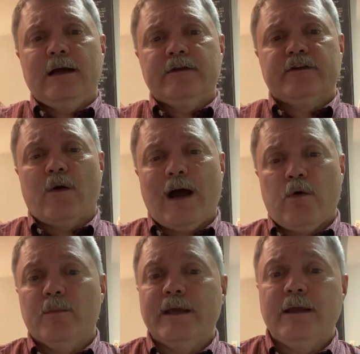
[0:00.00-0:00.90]
So I
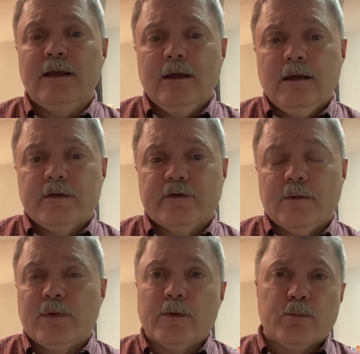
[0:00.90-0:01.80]
will be
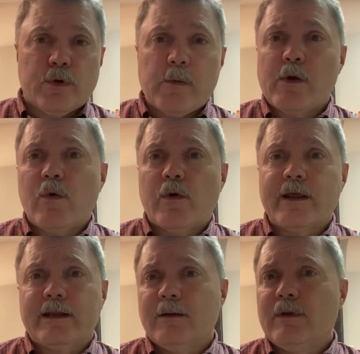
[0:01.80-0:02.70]
simply
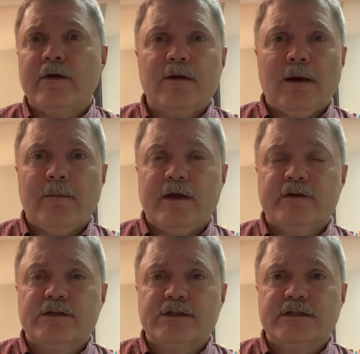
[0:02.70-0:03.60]
pre-recording and uploading my
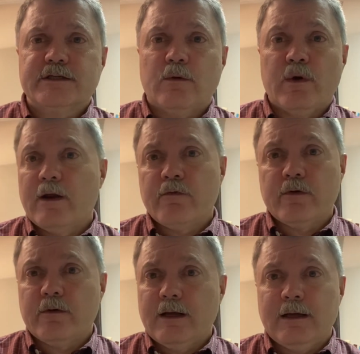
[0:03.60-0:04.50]
messages
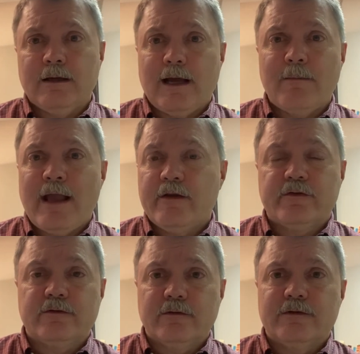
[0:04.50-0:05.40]
whenever I'm
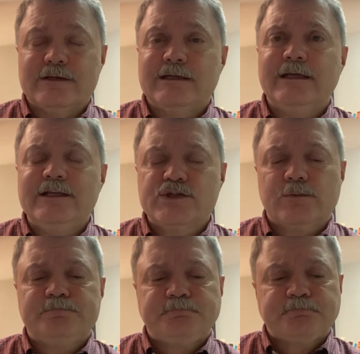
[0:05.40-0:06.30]
asked to teach.
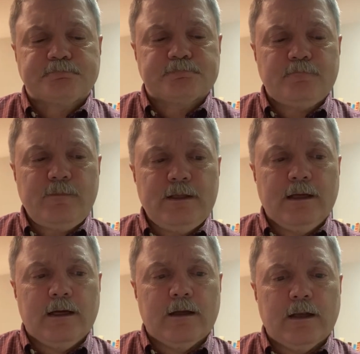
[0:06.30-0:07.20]

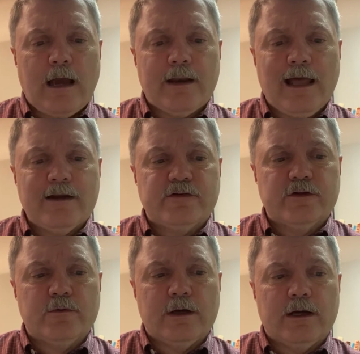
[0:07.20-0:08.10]
I'd like
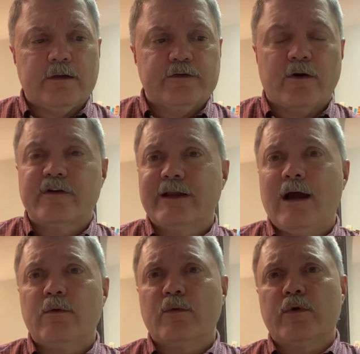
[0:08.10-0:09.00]
to start us
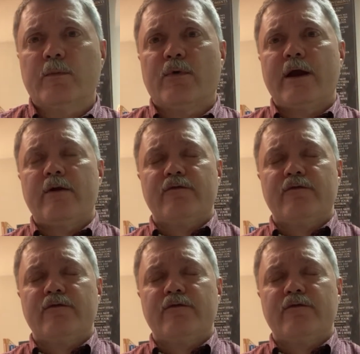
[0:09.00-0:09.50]
out with a word of prayer.